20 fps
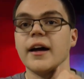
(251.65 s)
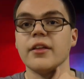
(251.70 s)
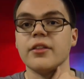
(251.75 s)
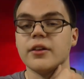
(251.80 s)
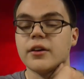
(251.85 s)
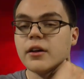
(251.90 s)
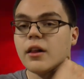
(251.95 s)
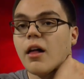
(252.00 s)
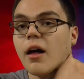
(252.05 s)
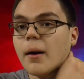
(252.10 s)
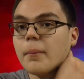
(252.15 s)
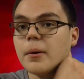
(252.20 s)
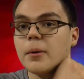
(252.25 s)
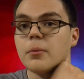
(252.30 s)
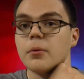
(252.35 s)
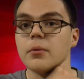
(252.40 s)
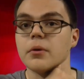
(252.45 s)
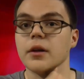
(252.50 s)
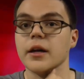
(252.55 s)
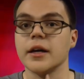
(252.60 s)
I think a lot of
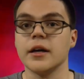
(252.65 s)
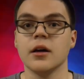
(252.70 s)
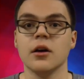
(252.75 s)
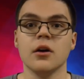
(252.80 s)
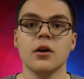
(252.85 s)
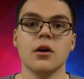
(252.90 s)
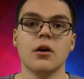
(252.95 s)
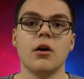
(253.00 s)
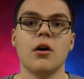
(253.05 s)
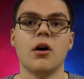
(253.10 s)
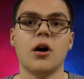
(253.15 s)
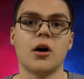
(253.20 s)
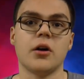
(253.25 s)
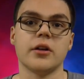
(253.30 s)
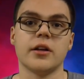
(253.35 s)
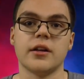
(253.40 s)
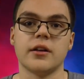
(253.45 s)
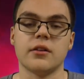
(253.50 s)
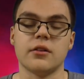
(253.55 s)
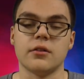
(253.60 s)
people were like, oh,
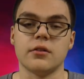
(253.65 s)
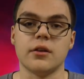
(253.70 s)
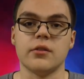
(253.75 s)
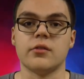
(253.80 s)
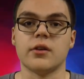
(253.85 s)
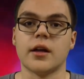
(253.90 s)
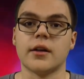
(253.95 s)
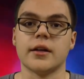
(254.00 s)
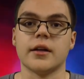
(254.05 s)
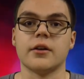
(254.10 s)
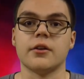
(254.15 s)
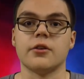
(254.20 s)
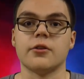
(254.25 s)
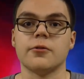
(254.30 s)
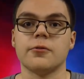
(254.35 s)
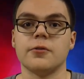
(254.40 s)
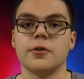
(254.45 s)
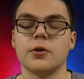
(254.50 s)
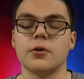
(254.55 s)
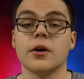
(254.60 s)
then it's not the end of
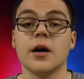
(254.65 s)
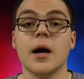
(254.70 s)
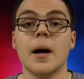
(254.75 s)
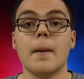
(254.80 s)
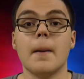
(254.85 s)
their feud.